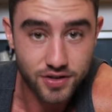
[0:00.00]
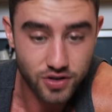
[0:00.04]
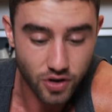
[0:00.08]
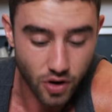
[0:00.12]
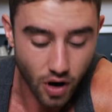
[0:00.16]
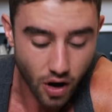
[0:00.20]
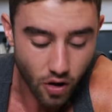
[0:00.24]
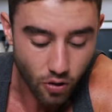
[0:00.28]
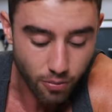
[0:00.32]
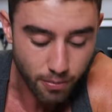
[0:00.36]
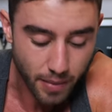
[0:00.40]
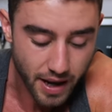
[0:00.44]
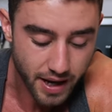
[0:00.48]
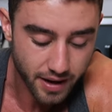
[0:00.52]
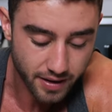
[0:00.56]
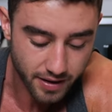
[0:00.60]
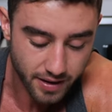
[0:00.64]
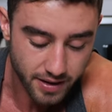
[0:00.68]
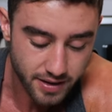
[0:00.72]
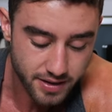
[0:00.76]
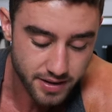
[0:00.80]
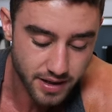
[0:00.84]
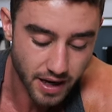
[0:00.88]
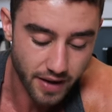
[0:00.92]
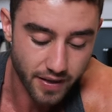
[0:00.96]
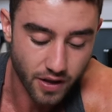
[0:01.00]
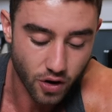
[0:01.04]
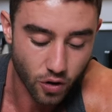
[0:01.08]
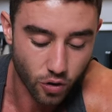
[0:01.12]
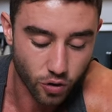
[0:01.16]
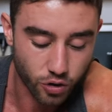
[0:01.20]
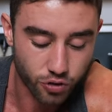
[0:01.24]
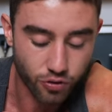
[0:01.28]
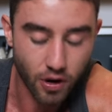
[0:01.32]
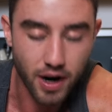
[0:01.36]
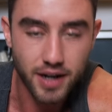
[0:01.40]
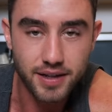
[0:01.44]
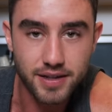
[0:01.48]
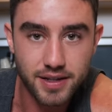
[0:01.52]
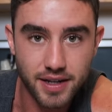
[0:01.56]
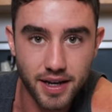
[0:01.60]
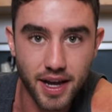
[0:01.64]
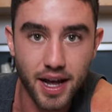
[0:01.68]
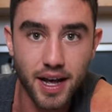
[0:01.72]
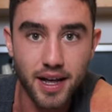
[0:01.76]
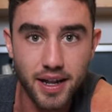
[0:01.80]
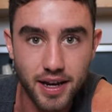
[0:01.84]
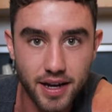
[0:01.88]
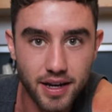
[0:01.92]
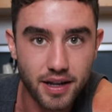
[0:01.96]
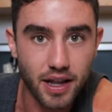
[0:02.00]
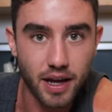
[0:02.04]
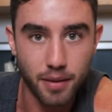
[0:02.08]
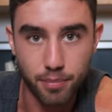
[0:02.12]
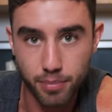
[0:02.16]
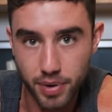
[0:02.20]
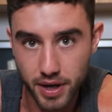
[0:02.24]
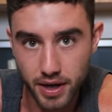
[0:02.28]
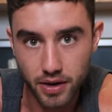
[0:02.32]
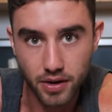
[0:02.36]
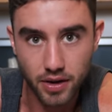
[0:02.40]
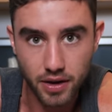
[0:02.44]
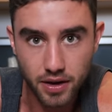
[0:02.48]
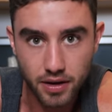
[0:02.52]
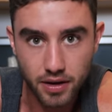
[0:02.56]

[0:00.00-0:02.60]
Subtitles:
So I'll make this and then I'll grate zucchini, like peel